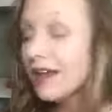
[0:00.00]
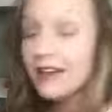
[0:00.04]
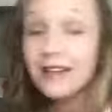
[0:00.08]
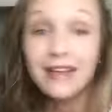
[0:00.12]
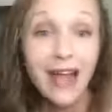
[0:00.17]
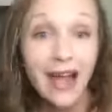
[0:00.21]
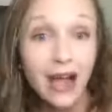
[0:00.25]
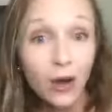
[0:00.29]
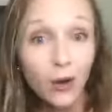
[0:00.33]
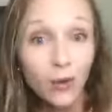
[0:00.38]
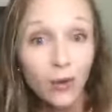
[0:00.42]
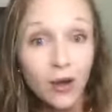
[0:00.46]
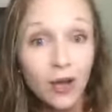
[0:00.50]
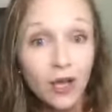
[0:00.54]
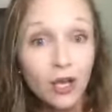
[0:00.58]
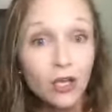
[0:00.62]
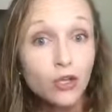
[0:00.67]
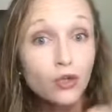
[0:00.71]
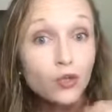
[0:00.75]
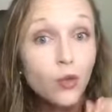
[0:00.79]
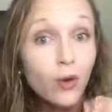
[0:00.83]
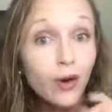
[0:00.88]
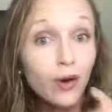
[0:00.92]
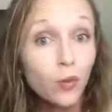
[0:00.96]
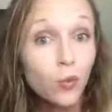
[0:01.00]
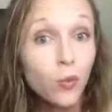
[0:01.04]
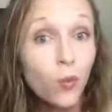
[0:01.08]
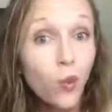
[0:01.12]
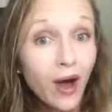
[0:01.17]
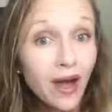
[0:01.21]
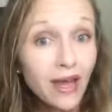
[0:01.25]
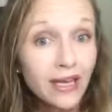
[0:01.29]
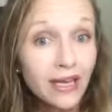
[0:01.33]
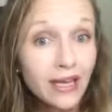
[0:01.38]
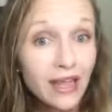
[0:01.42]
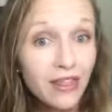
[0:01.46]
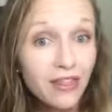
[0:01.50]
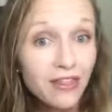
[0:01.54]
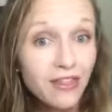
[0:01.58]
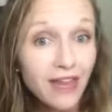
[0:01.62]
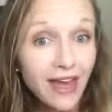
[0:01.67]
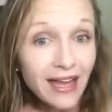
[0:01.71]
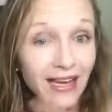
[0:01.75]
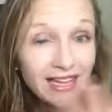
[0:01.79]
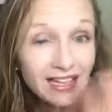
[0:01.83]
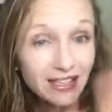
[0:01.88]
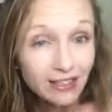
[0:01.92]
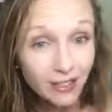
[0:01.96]
Now, your one
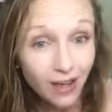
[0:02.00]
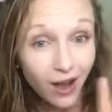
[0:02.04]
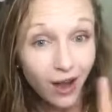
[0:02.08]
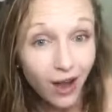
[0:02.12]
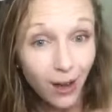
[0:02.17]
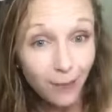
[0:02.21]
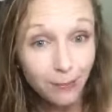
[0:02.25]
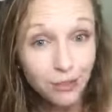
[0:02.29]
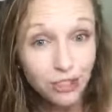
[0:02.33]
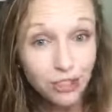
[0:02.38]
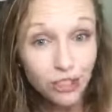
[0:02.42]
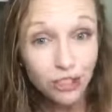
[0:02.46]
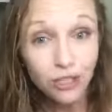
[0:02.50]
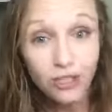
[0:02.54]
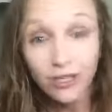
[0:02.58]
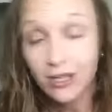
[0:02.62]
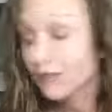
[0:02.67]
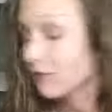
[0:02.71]
that is optional,